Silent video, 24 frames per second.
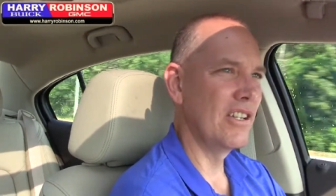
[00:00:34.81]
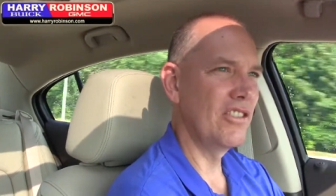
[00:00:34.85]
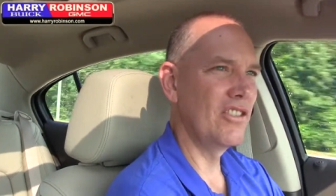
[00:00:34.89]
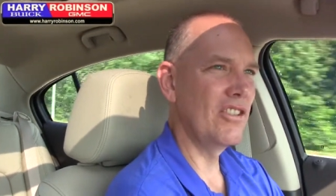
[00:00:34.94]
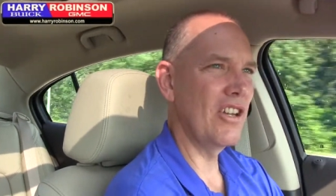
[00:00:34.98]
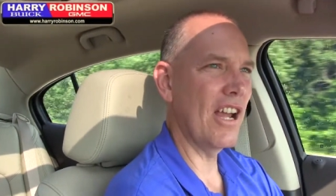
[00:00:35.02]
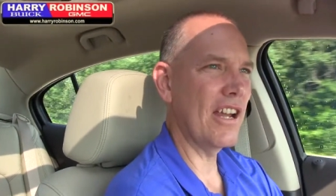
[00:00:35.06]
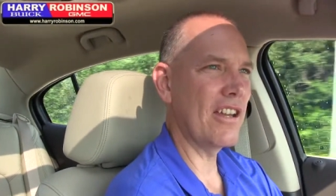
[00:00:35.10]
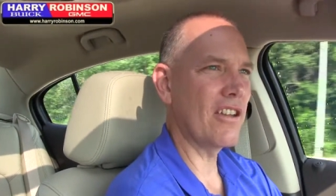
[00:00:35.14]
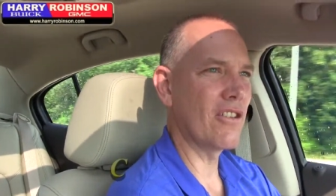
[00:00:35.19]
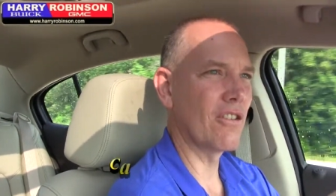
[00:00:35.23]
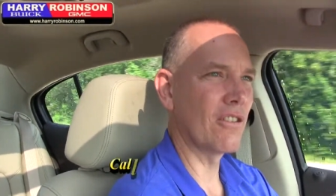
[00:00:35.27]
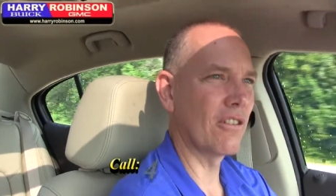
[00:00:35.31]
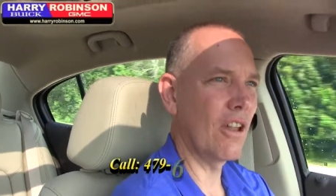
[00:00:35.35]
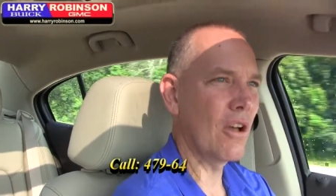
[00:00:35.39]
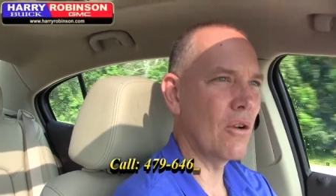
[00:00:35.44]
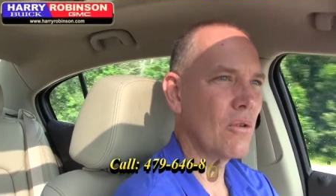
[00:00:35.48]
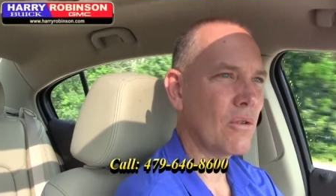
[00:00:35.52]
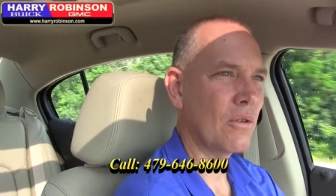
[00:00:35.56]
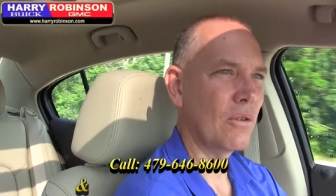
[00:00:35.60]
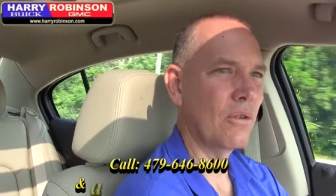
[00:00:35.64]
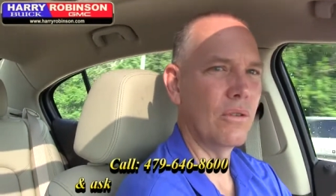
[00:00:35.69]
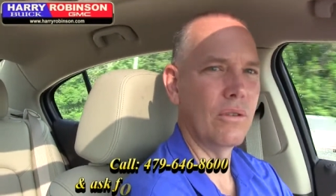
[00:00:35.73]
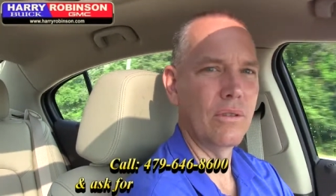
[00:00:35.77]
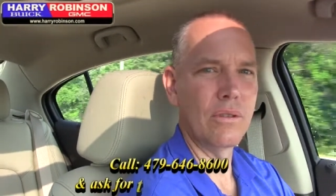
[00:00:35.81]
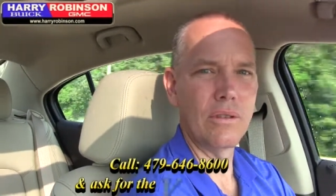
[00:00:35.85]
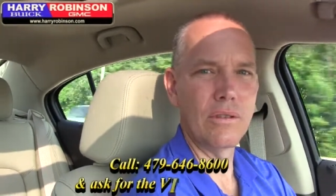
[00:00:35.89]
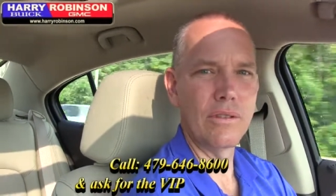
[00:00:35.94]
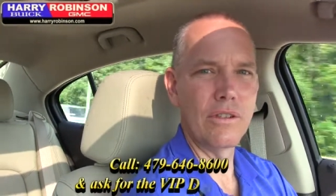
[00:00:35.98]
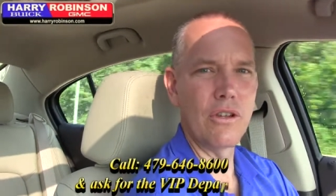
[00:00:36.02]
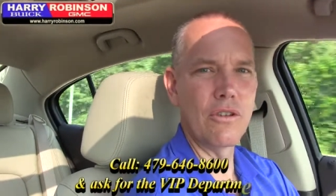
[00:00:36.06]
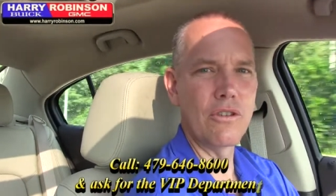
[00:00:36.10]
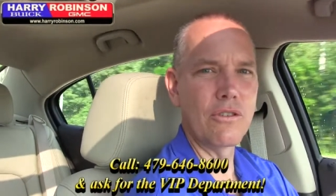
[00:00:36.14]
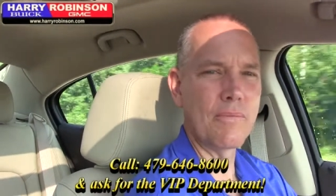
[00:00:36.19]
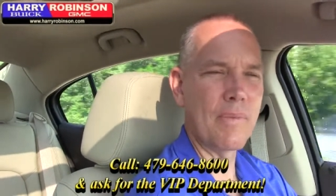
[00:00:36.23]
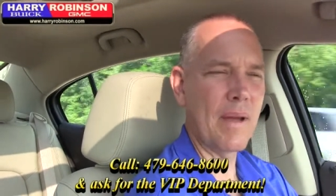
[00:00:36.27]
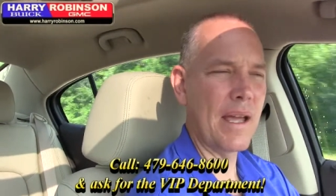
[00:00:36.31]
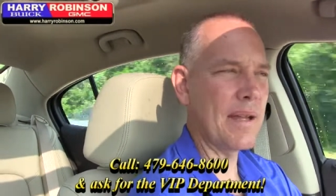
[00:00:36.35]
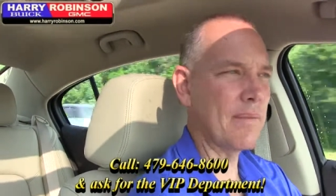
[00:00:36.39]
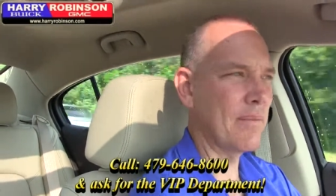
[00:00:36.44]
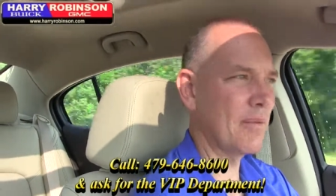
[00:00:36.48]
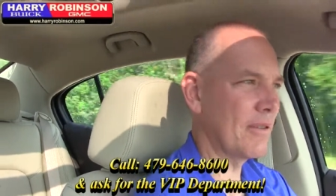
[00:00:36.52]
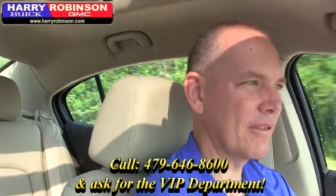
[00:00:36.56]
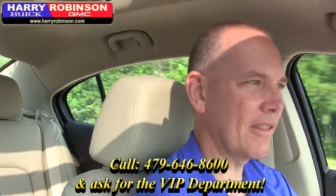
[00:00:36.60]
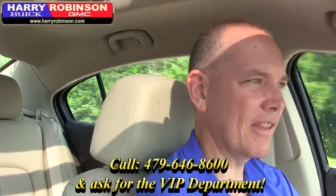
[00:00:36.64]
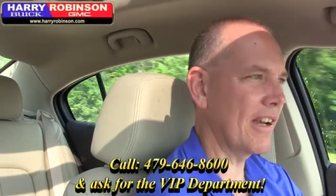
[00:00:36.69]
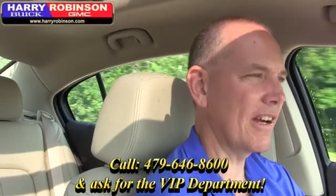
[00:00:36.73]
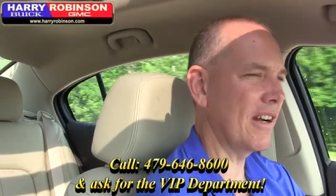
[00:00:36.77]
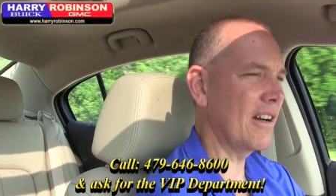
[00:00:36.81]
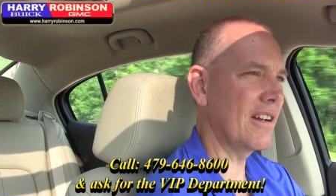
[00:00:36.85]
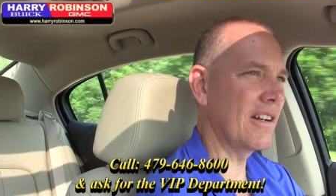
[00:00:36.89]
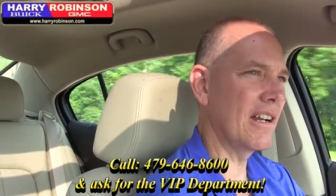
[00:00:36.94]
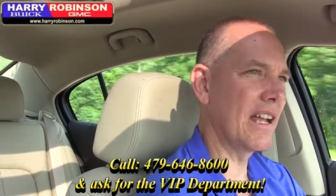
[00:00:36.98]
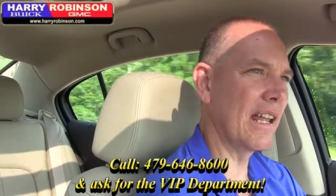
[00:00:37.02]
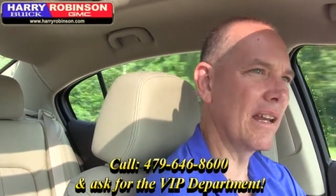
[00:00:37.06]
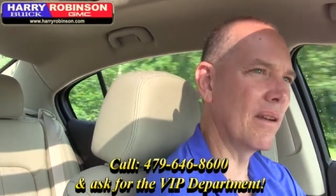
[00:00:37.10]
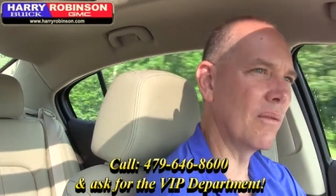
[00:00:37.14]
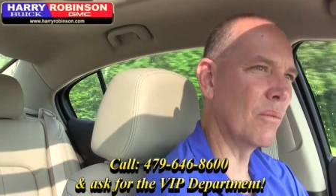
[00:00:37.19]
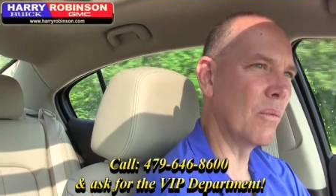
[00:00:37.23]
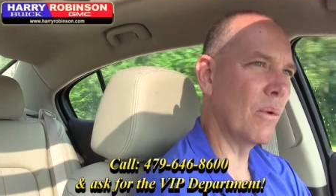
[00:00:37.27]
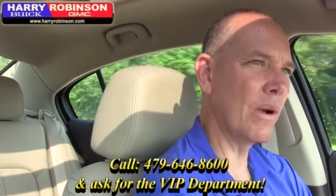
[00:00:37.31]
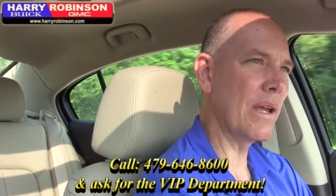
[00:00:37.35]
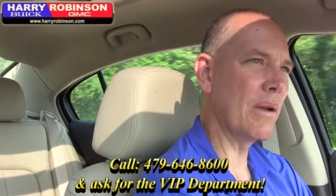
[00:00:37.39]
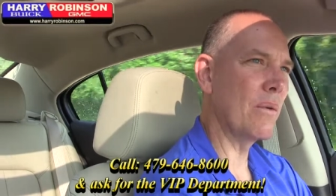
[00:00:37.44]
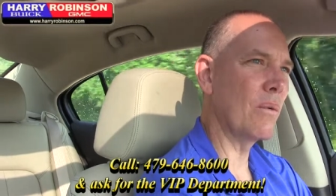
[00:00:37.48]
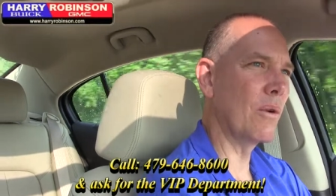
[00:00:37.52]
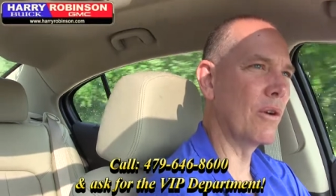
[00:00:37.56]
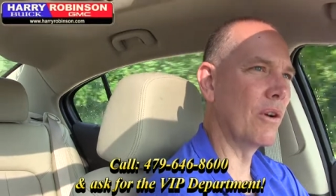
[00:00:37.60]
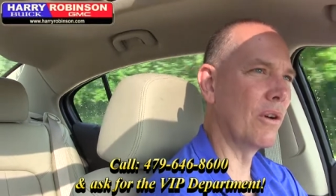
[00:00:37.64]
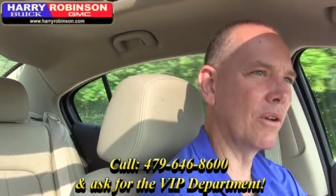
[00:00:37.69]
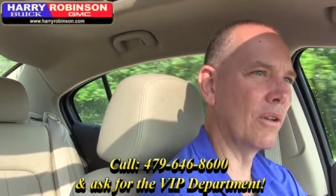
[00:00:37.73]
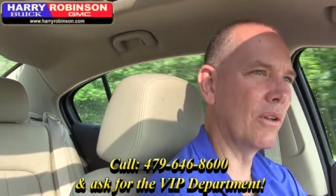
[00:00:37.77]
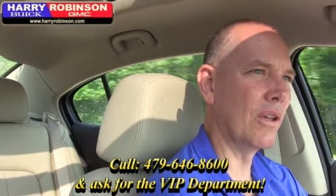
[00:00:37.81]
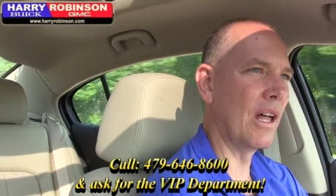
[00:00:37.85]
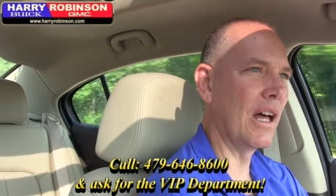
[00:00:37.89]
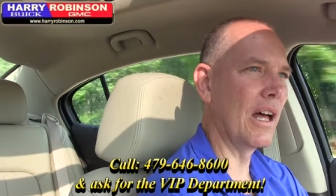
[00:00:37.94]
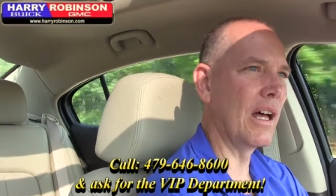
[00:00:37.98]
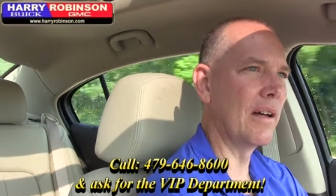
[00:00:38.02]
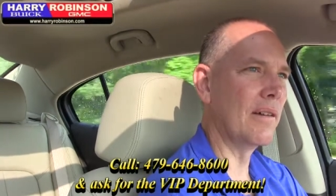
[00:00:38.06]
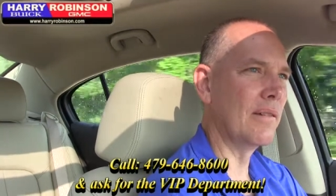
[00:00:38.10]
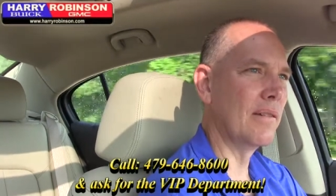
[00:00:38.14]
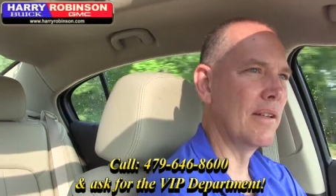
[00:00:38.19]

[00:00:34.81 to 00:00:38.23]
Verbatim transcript: Check your local newspaper there, and we will